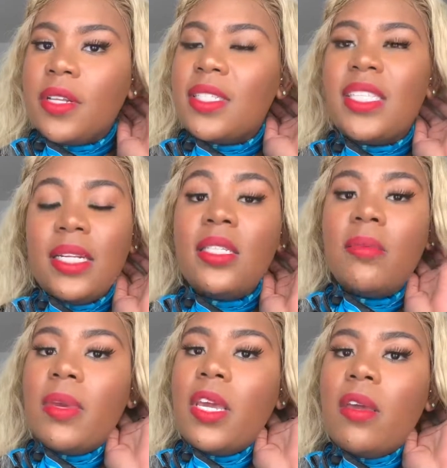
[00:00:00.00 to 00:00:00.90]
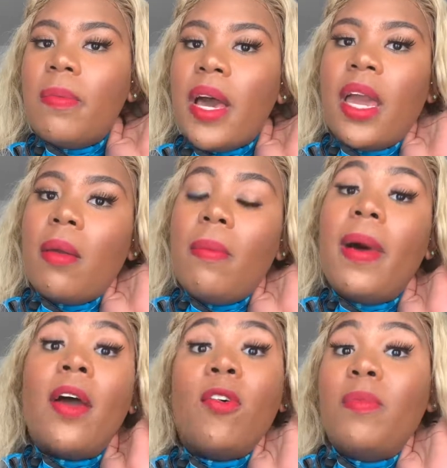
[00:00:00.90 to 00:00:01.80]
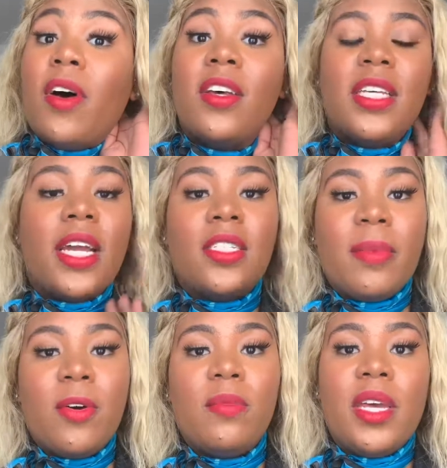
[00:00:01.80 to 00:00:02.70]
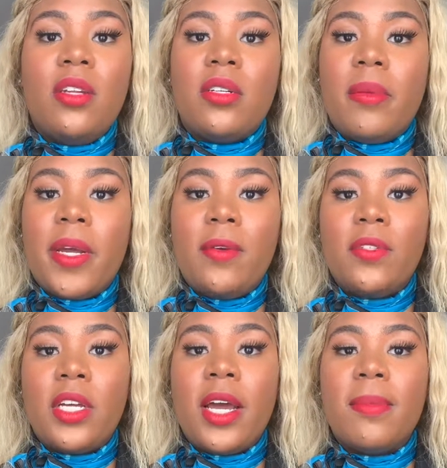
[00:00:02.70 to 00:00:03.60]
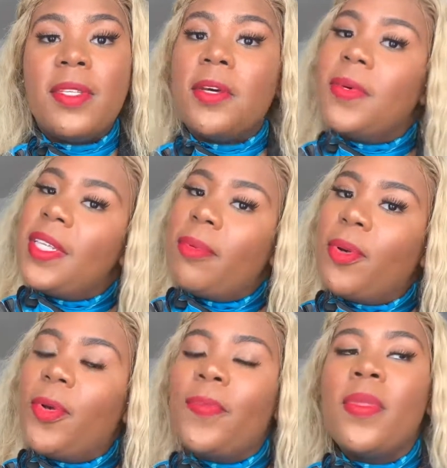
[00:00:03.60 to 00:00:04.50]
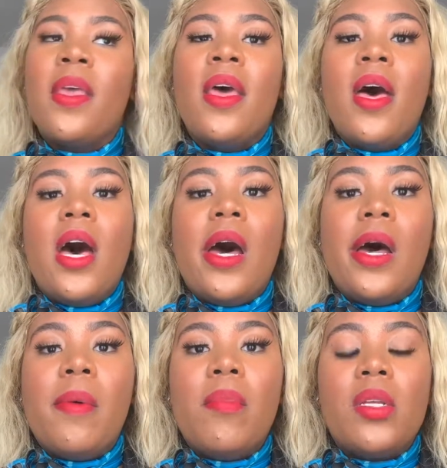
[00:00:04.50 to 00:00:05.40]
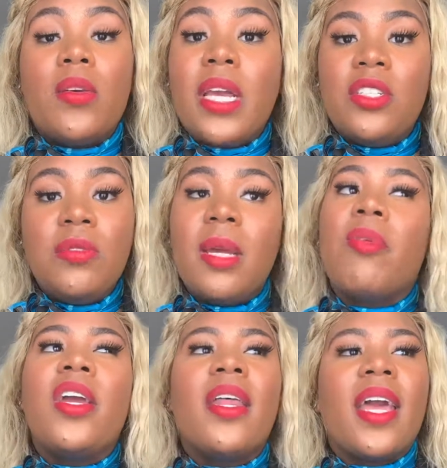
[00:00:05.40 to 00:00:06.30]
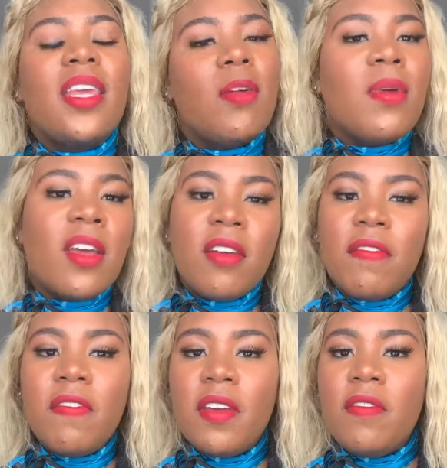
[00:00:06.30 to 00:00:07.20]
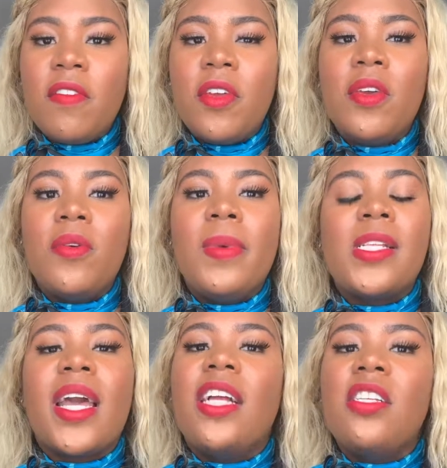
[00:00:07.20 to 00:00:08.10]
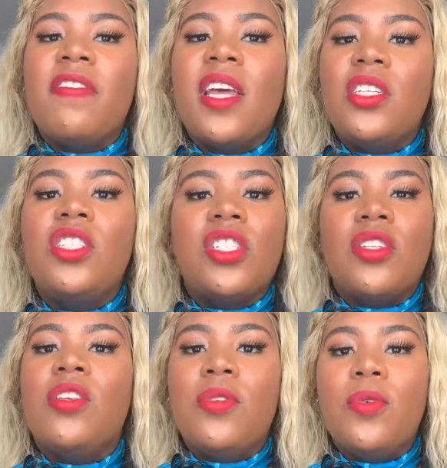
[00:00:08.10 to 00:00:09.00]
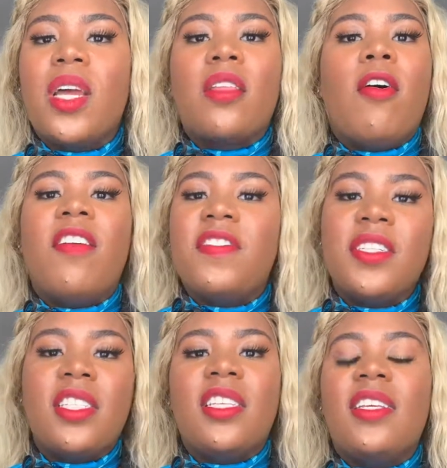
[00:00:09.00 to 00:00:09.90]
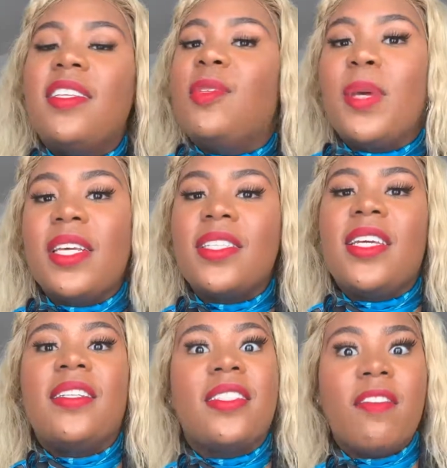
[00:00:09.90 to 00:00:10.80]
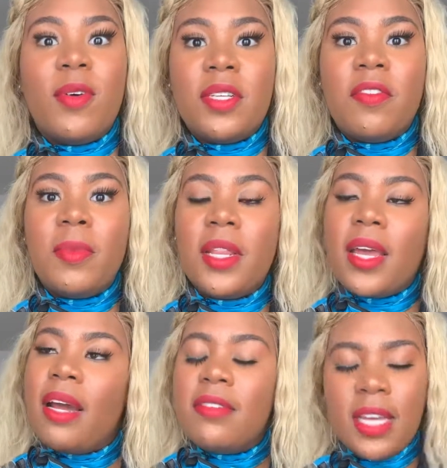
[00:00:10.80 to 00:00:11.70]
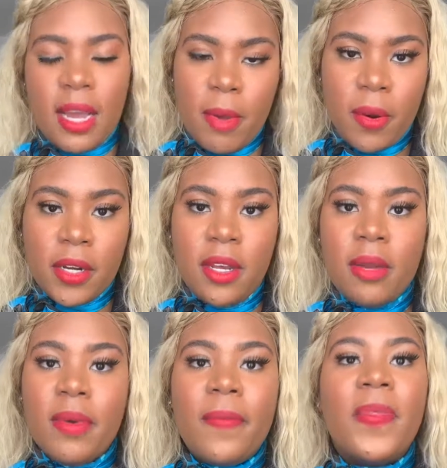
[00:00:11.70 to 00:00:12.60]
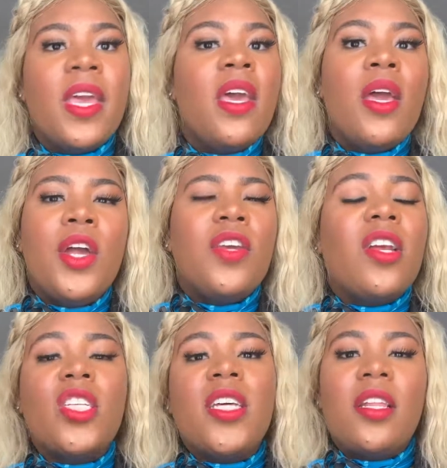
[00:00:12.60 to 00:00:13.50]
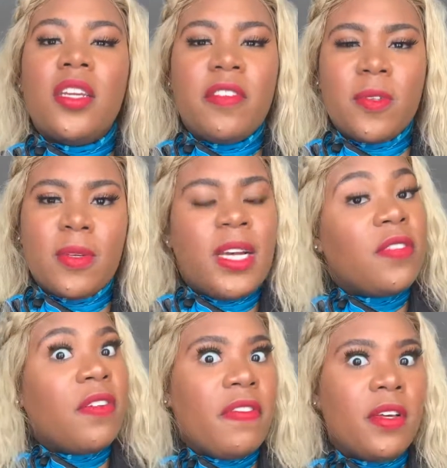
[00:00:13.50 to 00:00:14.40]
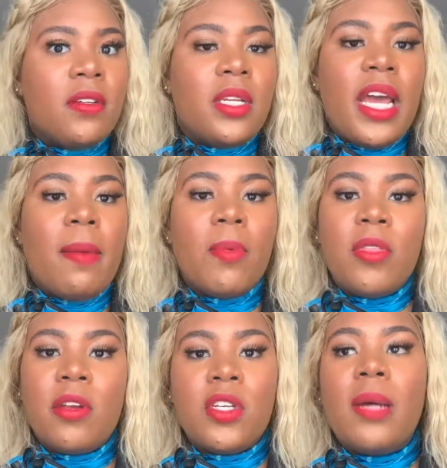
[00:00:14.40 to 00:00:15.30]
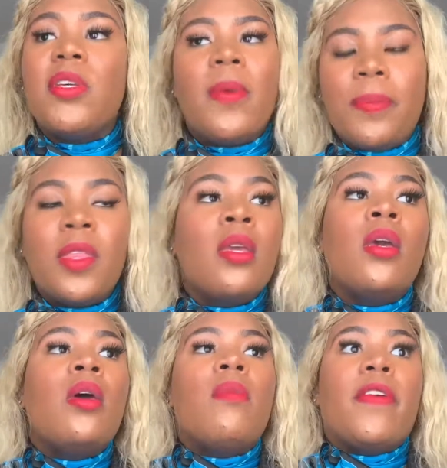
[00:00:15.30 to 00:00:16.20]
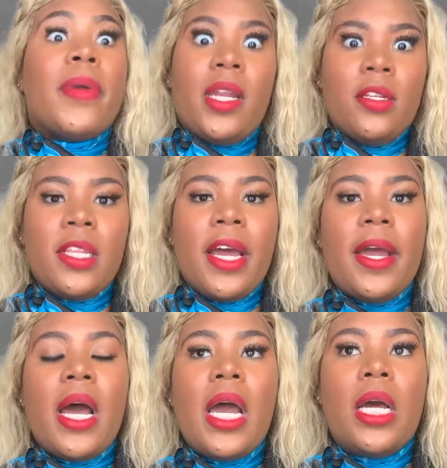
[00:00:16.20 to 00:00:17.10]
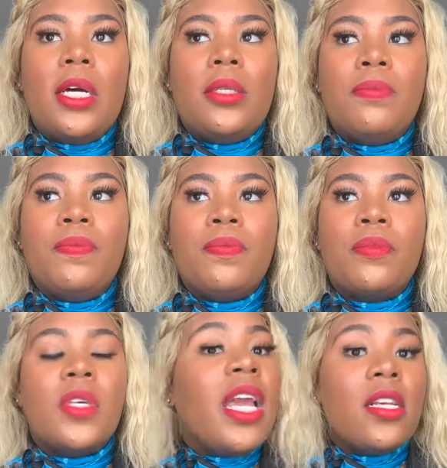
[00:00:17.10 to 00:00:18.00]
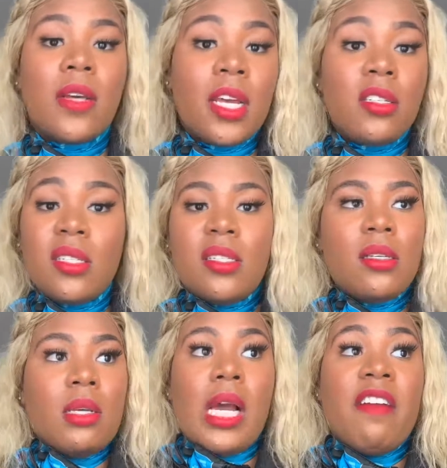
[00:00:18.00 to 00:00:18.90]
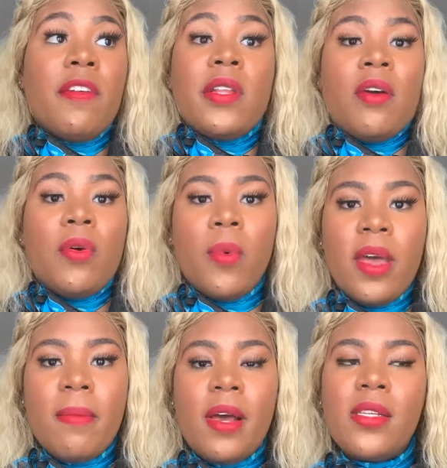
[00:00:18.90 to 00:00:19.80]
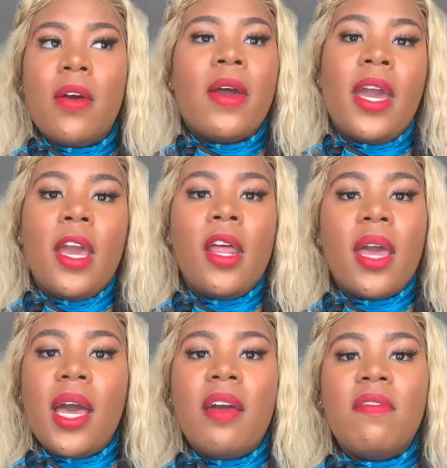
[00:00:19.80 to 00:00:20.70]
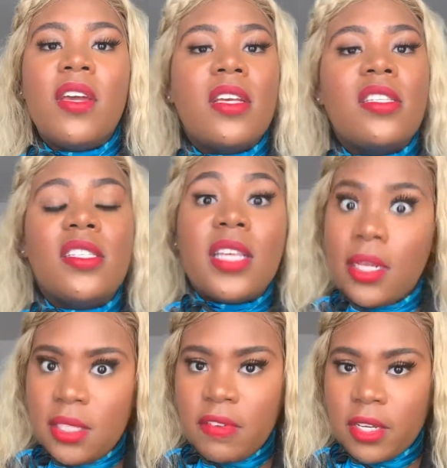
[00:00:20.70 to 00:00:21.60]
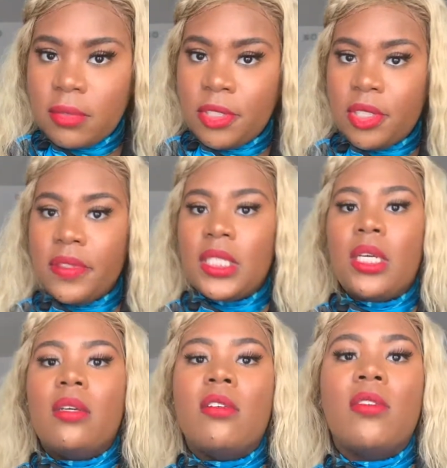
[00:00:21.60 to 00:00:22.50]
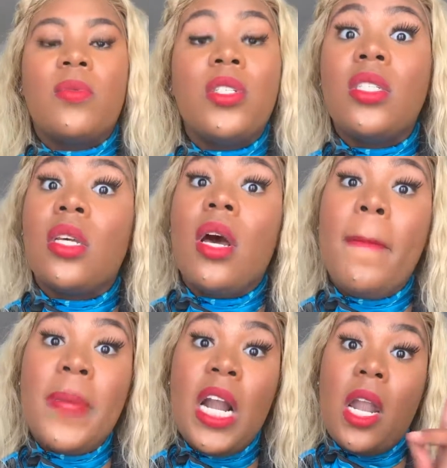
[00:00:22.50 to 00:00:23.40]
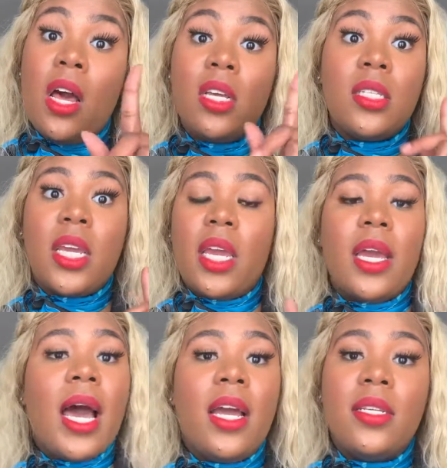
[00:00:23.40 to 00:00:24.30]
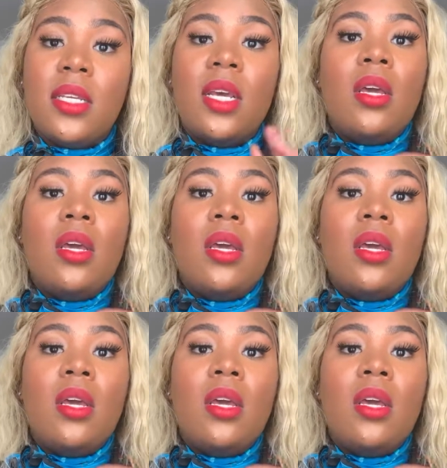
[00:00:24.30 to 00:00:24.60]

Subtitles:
sent to me by my old boss, actually, my old manager at my old job. So what's up, girl? So yeah, she was like, Bria, like I think it'd be a good fit for you because like I just feel like she just knew like the office space and stuff wasn't for me. Like obviously I got my work done, but you can just tell a difference when somebody's fulfilled and happy with their job. So anyway, before we get into that, yeah, so I filled it out on a whim. I was like, okay, like I have excessive customer service skills, which is a plus. Like guys,